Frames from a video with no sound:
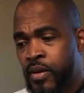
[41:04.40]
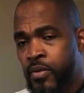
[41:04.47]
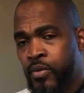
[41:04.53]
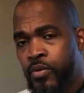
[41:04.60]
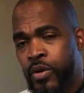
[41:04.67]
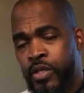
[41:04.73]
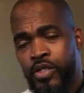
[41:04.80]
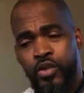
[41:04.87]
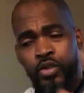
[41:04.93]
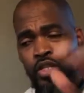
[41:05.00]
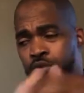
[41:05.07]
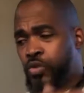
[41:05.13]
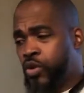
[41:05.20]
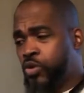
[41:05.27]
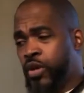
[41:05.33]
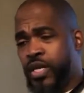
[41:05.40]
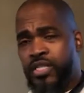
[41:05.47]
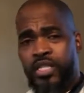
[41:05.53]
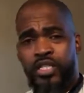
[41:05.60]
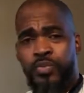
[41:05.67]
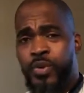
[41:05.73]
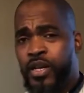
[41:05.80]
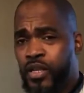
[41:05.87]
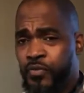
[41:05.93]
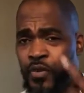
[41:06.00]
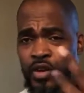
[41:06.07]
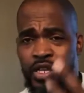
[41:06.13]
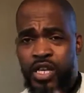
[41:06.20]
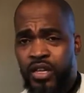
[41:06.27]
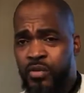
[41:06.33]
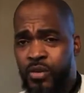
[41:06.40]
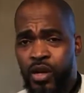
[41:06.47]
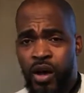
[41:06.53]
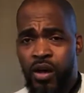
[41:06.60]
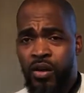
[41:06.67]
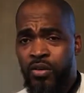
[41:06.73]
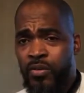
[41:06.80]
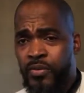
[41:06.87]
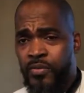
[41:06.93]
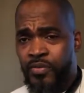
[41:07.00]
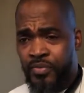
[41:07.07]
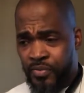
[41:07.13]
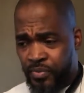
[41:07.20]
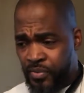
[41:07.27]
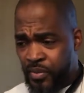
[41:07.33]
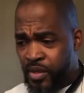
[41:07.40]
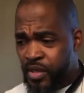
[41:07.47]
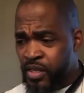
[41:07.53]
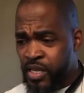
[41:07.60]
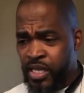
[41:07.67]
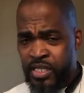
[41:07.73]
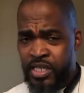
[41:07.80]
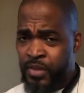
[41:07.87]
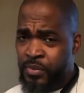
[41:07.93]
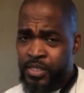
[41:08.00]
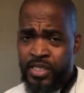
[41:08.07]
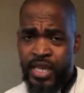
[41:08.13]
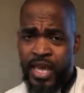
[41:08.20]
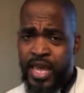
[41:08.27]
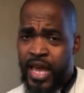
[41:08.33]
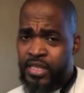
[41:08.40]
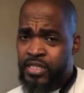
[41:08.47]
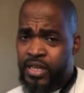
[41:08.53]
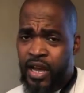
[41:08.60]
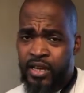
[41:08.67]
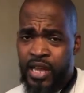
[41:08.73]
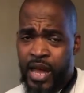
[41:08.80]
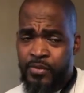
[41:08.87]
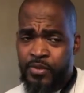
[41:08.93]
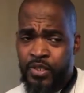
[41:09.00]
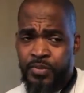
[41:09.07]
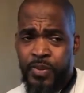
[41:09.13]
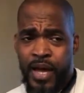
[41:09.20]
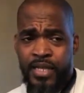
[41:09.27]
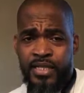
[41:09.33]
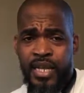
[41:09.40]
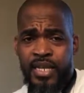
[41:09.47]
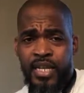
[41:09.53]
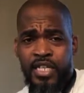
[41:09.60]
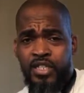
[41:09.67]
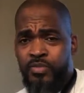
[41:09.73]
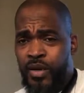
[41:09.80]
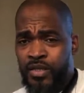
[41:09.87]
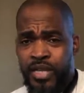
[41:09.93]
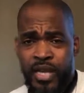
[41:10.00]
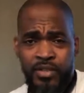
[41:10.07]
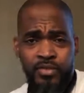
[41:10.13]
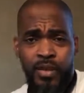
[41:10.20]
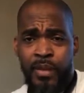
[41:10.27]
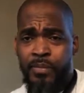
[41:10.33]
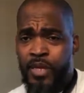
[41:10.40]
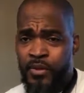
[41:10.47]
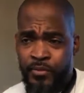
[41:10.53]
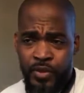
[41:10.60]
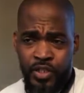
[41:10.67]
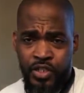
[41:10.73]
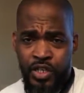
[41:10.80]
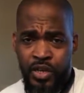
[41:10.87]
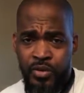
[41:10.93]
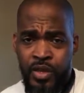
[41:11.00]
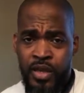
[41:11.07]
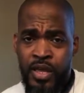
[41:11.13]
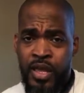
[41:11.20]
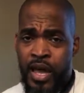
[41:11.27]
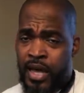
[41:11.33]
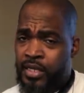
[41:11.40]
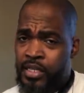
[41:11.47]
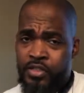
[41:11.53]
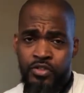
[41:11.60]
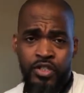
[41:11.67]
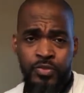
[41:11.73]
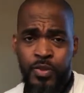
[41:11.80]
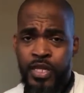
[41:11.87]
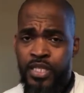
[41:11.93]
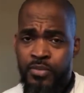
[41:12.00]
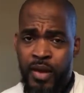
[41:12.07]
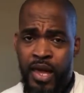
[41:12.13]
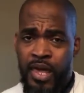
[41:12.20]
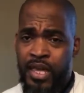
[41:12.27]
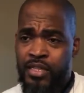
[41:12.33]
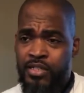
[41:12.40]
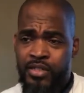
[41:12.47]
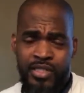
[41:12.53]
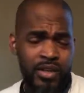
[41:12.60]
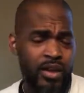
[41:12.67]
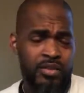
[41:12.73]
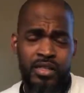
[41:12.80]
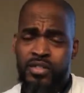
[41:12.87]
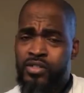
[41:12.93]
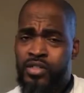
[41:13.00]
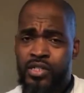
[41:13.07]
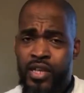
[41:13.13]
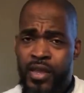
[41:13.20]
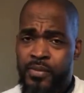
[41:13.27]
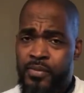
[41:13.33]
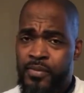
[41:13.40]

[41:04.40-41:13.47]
Great. So just real quick, I think you pick up the phone and get them a call and simply say, hey, I took out life insurance policy. I named you my beneficiary. I need you to speak to my agent. That's all I need you to say.